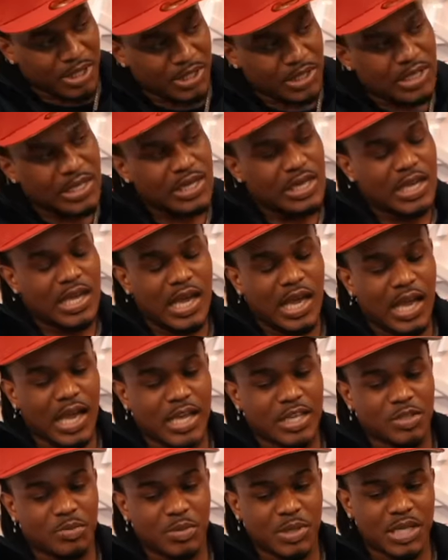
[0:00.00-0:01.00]
me
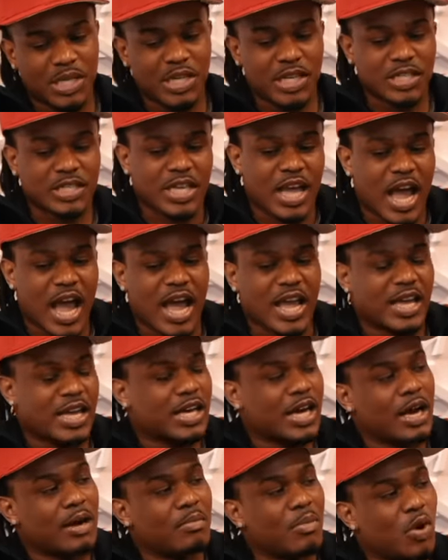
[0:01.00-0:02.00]
is because i
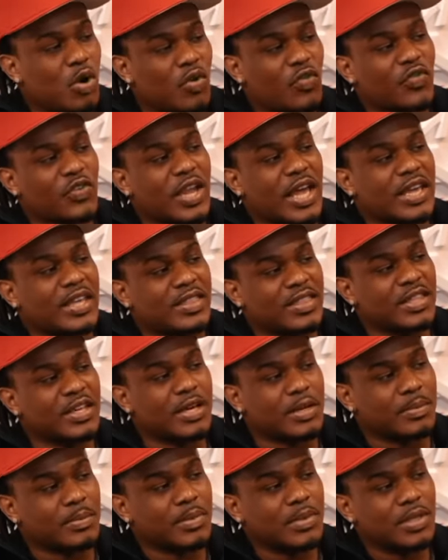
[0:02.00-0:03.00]
come off like
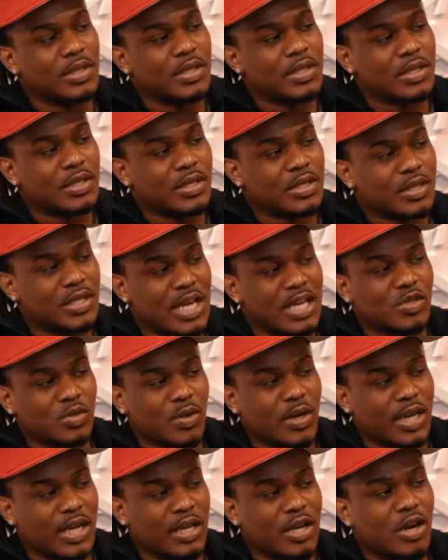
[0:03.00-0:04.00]
them. That's
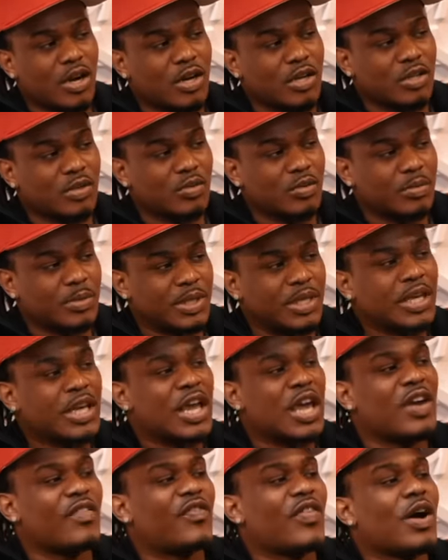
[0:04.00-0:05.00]
why they argue with me.
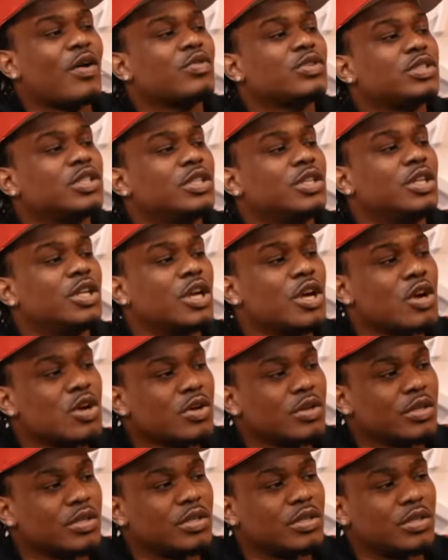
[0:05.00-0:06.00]
If I was a
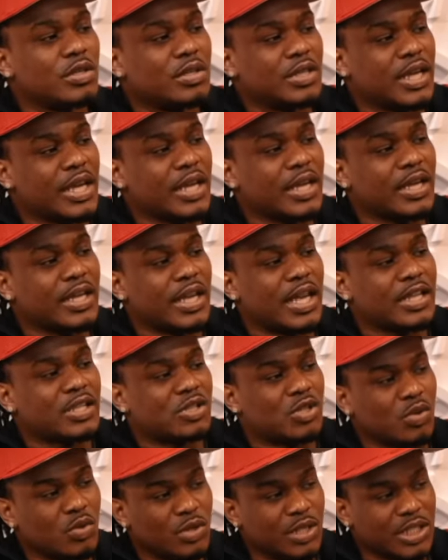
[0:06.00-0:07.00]
nerd nigga
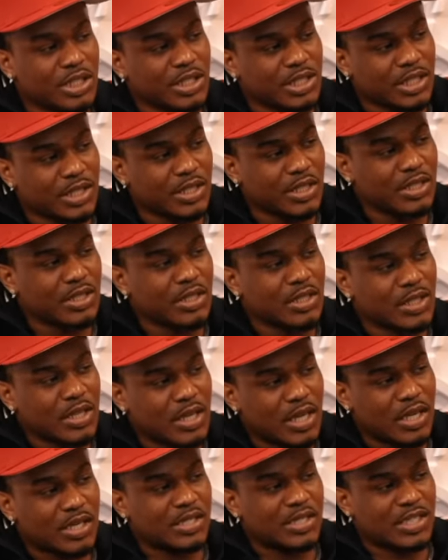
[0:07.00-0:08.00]
that do this shit,
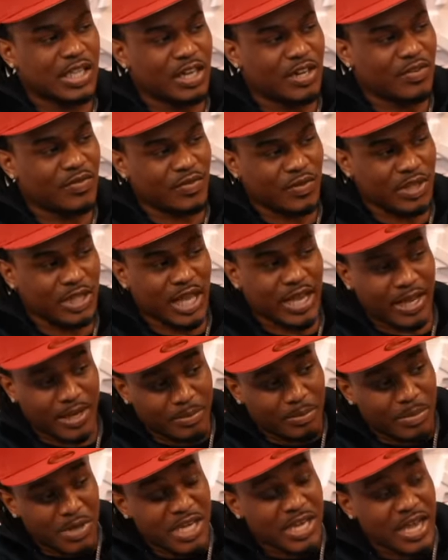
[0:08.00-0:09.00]
instead of
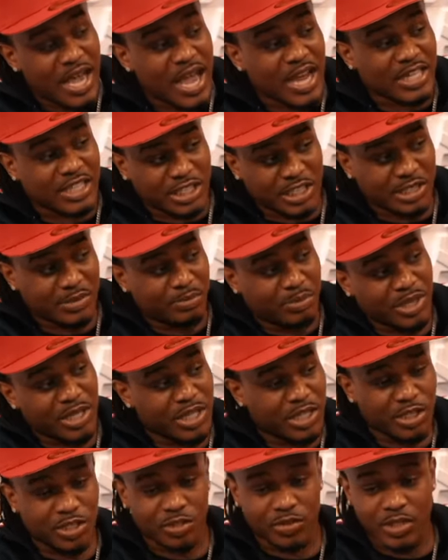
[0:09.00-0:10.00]
like me actually
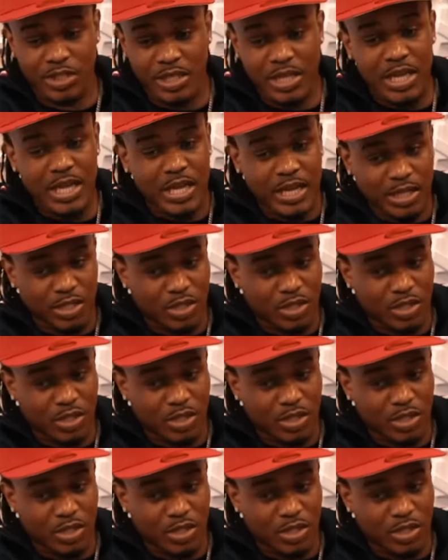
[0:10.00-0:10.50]
being street